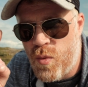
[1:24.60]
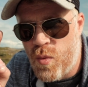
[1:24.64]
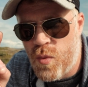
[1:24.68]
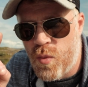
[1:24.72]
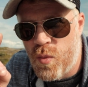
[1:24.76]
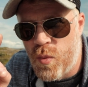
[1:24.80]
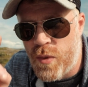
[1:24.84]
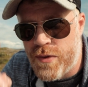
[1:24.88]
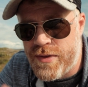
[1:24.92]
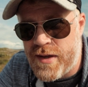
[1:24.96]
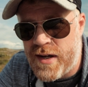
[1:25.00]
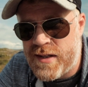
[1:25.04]

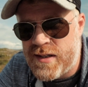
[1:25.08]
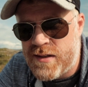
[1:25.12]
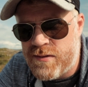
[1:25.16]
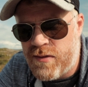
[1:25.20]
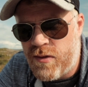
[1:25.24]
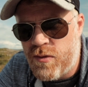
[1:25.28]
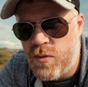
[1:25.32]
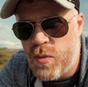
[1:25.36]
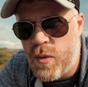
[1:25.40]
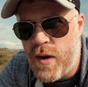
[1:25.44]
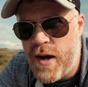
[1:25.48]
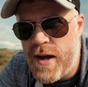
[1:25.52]
With that out
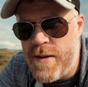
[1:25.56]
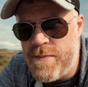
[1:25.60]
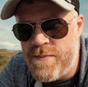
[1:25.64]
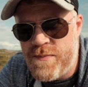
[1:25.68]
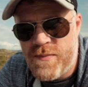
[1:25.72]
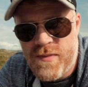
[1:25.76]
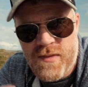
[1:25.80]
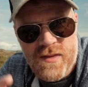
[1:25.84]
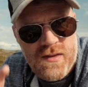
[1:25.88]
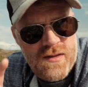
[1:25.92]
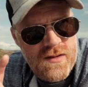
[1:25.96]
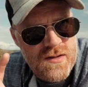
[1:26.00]
of the way,
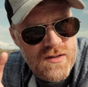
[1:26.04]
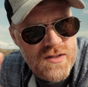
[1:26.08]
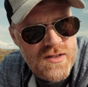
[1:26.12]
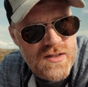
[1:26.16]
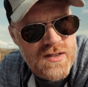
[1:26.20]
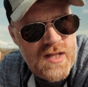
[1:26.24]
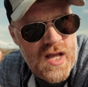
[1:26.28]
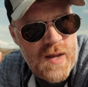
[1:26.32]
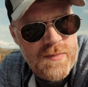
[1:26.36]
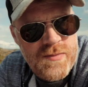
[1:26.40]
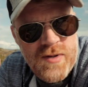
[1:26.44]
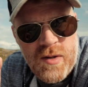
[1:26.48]

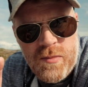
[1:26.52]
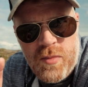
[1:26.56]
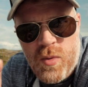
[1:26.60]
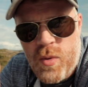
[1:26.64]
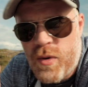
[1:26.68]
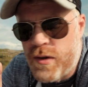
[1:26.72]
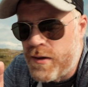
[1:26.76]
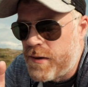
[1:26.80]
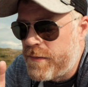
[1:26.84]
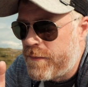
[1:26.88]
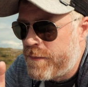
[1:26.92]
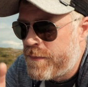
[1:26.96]
step number
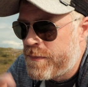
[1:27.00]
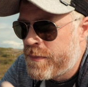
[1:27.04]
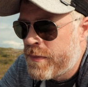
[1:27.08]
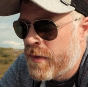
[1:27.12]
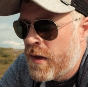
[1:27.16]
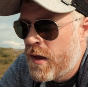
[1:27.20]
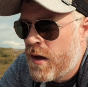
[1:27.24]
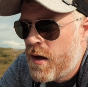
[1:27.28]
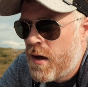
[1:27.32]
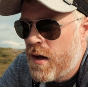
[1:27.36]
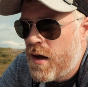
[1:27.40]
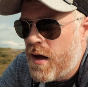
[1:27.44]
1,
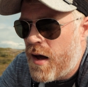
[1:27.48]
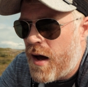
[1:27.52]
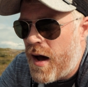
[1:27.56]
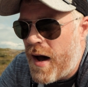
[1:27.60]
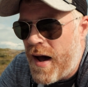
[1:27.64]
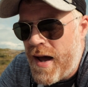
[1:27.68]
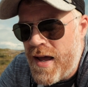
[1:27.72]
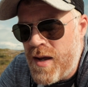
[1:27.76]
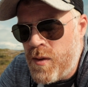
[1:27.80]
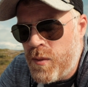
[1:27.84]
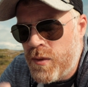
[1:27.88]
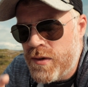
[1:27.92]

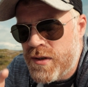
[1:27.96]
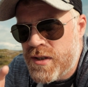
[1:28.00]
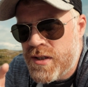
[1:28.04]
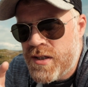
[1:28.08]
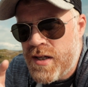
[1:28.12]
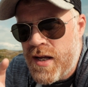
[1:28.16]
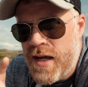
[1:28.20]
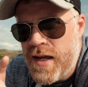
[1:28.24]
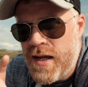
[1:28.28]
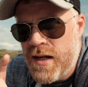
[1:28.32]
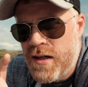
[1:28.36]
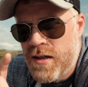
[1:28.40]
I would
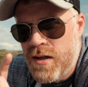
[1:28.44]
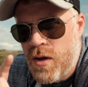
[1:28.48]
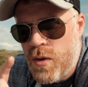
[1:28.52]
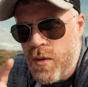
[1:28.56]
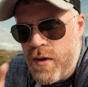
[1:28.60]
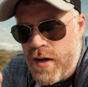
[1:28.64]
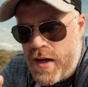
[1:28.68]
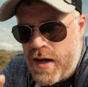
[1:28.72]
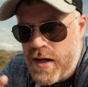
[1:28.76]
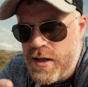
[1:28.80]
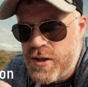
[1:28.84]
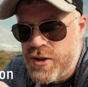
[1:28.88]
say
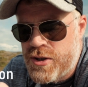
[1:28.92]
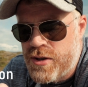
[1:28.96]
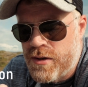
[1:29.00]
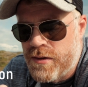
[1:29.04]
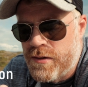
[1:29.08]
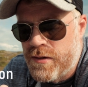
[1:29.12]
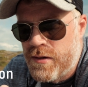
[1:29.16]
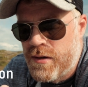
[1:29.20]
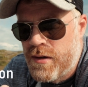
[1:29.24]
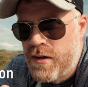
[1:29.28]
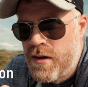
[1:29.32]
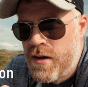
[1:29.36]
location.
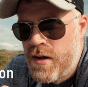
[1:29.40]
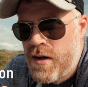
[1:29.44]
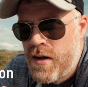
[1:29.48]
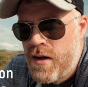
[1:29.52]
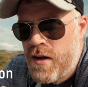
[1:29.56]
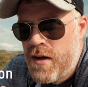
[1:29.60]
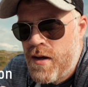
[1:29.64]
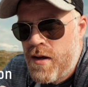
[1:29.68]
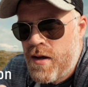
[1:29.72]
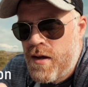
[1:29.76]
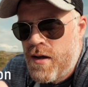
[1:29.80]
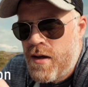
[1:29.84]

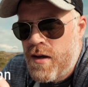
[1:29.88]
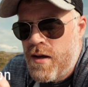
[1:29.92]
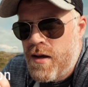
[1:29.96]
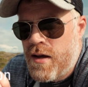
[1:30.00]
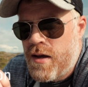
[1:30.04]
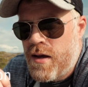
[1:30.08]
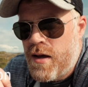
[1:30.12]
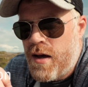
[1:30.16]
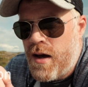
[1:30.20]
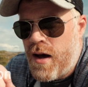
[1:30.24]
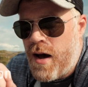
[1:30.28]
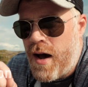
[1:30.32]

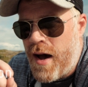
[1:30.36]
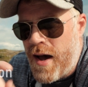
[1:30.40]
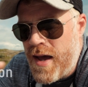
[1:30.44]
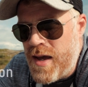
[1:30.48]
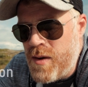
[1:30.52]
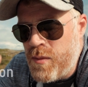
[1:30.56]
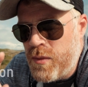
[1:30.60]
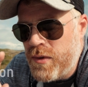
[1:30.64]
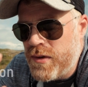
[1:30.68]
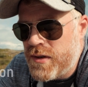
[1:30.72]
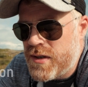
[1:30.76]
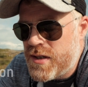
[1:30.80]

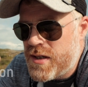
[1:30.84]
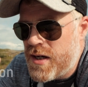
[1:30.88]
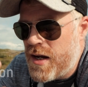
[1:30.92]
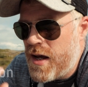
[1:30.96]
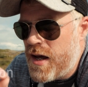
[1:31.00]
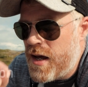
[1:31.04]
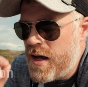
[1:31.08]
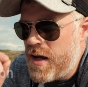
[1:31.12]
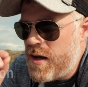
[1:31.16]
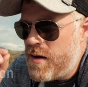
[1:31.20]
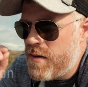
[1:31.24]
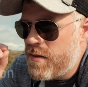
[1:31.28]
I would
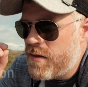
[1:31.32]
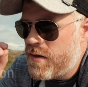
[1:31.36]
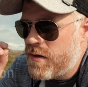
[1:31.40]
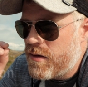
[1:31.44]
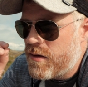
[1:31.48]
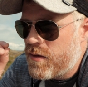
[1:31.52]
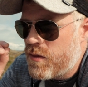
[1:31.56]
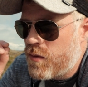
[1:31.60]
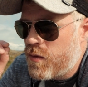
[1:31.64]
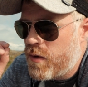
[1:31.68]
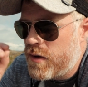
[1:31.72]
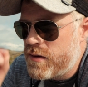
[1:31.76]
say
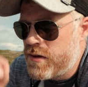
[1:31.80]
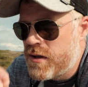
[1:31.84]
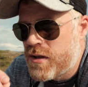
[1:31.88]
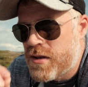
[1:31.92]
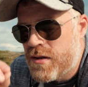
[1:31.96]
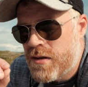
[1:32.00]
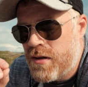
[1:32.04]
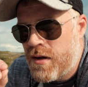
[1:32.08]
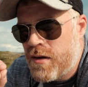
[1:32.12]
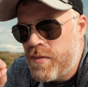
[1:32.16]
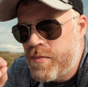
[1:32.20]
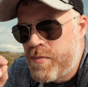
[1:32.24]
when you
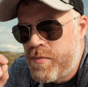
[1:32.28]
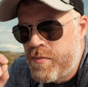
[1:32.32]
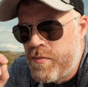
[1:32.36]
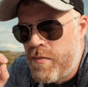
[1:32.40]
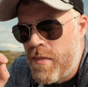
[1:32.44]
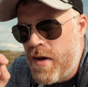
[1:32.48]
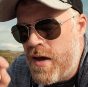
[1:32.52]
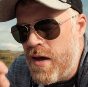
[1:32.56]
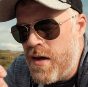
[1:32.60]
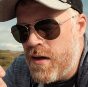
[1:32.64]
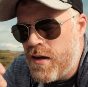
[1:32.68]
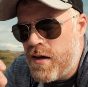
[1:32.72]
start
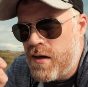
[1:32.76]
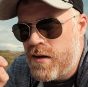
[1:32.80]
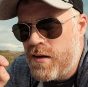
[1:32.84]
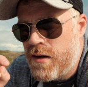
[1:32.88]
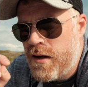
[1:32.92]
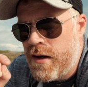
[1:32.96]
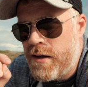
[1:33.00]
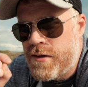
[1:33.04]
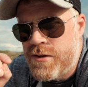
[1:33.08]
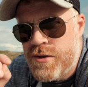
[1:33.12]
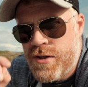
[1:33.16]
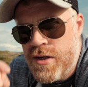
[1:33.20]
making
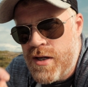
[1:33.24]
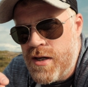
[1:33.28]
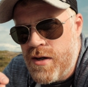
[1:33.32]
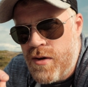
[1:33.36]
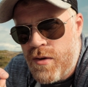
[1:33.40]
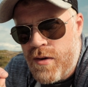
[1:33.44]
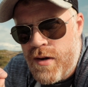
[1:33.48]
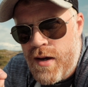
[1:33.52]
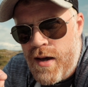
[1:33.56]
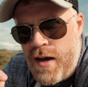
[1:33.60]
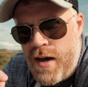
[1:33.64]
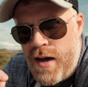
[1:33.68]
a
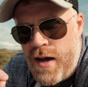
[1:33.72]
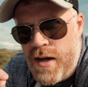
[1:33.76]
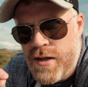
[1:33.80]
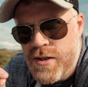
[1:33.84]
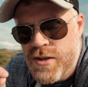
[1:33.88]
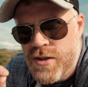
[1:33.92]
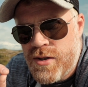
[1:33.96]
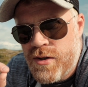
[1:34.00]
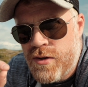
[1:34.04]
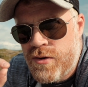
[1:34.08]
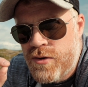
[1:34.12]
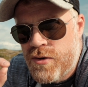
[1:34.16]

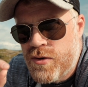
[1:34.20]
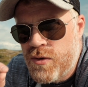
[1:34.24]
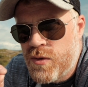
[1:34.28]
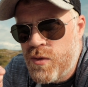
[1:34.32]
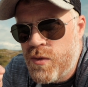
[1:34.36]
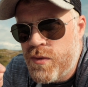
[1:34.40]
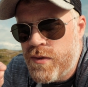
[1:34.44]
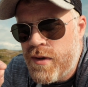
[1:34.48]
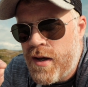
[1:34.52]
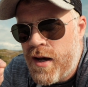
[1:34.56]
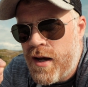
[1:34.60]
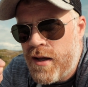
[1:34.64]
geocache,
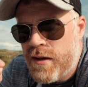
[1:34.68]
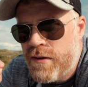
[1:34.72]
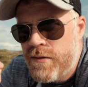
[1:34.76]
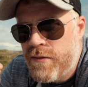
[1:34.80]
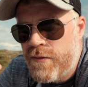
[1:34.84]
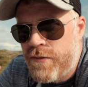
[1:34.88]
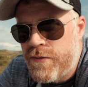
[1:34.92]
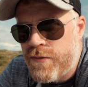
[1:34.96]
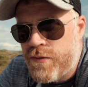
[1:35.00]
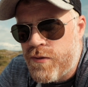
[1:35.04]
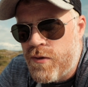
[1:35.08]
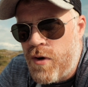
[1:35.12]
do that
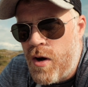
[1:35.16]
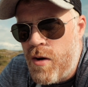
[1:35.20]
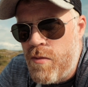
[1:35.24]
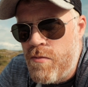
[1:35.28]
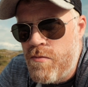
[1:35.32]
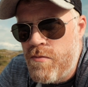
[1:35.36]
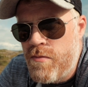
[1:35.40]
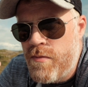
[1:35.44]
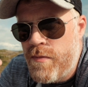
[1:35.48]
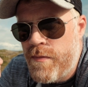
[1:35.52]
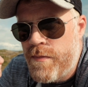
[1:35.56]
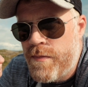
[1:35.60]

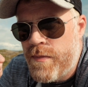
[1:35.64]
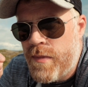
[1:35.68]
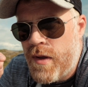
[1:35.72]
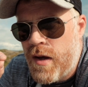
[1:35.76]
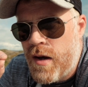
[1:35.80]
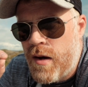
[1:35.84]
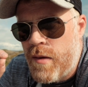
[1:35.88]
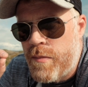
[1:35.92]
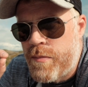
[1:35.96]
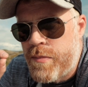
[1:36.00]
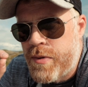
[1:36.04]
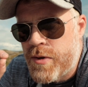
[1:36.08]
from
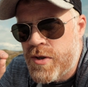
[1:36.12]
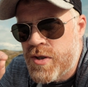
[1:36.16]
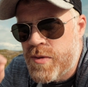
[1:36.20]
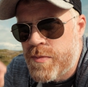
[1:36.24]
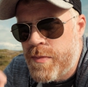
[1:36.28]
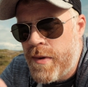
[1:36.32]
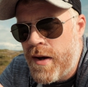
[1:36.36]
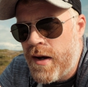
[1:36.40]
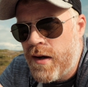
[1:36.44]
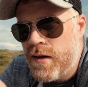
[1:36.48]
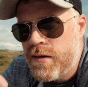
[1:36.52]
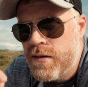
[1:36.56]
a
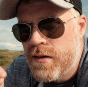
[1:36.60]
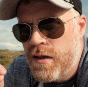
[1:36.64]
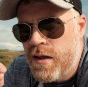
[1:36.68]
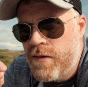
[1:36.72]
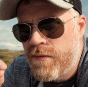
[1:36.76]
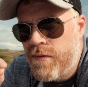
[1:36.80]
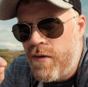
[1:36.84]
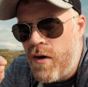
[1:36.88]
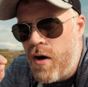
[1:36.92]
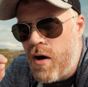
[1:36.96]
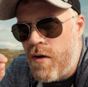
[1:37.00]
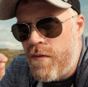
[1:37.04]

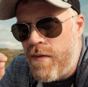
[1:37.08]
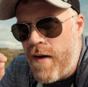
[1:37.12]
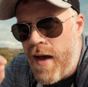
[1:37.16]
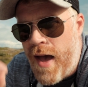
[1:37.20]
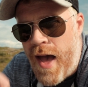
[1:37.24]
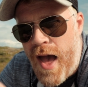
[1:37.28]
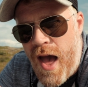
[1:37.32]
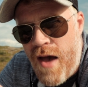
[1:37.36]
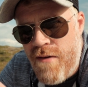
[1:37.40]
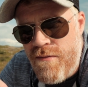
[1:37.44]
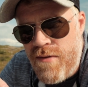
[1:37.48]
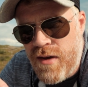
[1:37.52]
perspective of
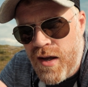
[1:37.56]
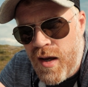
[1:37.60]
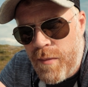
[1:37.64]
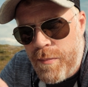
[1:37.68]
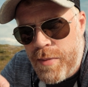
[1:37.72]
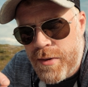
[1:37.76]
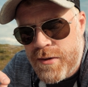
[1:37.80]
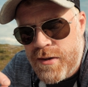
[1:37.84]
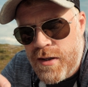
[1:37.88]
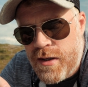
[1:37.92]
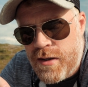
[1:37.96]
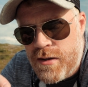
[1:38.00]
having a
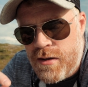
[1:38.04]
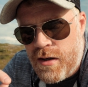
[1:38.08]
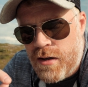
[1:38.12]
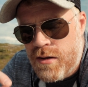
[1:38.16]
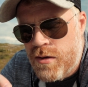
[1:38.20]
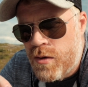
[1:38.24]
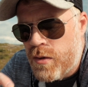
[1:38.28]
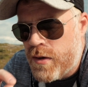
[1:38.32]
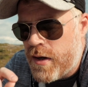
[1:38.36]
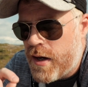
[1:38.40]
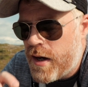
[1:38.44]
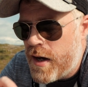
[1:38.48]
particular
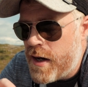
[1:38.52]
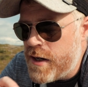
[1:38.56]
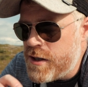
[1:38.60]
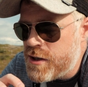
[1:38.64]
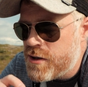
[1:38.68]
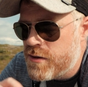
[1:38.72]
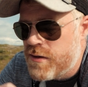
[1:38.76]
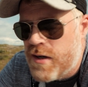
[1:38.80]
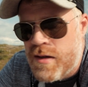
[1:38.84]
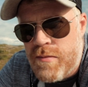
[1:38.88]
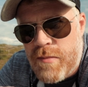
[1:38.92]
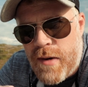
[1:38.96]

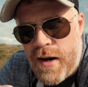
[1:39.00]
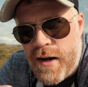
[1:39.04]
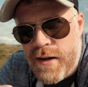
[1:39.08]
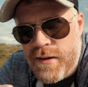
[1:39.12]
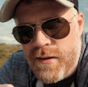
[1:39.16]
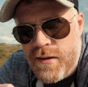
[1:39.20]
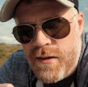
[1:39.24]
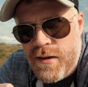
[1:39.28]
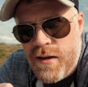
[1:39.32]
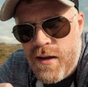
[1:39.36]
location in mind